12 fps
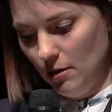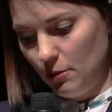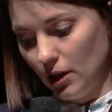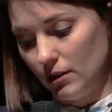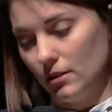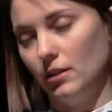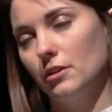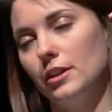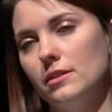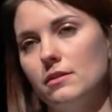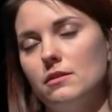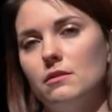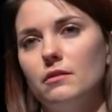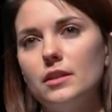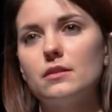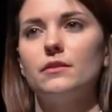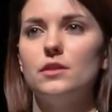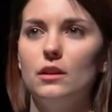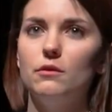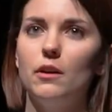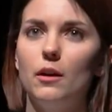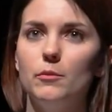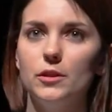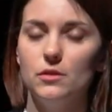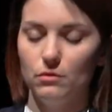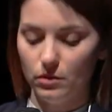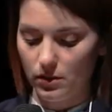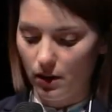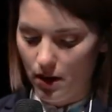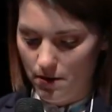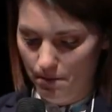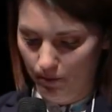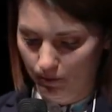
because it increases the risk of self-harm and suicide